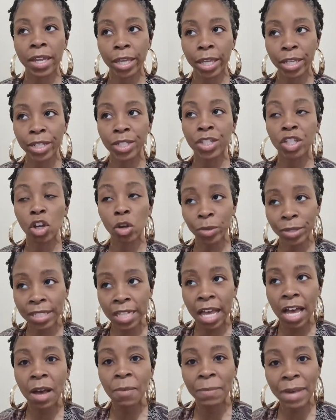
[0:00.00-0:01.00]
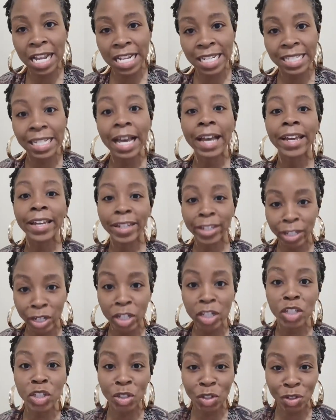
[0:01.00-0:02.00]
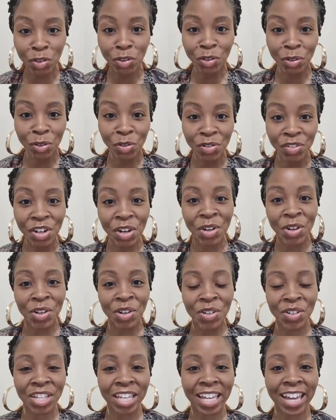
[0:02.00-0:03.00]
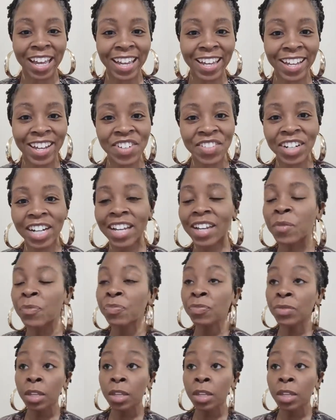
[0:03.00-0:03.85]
It's your side, my side, and then it's the truth. okay, all right.